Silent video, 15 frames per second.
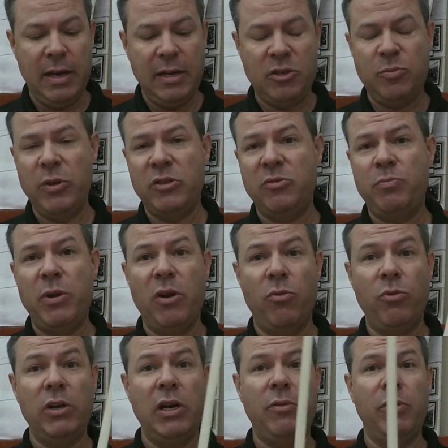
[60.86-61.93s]
it's been a
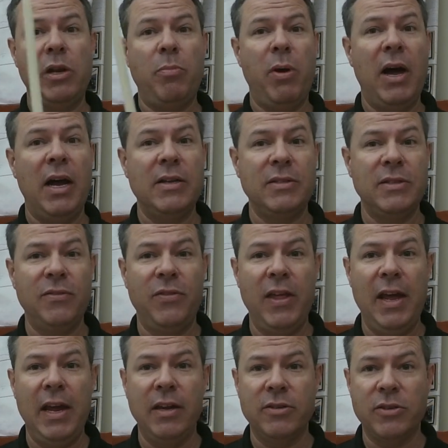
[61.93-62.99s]
really, really positive
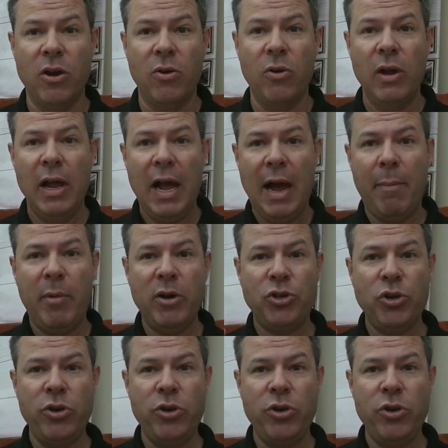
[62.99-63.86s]
thing. So I'm going to show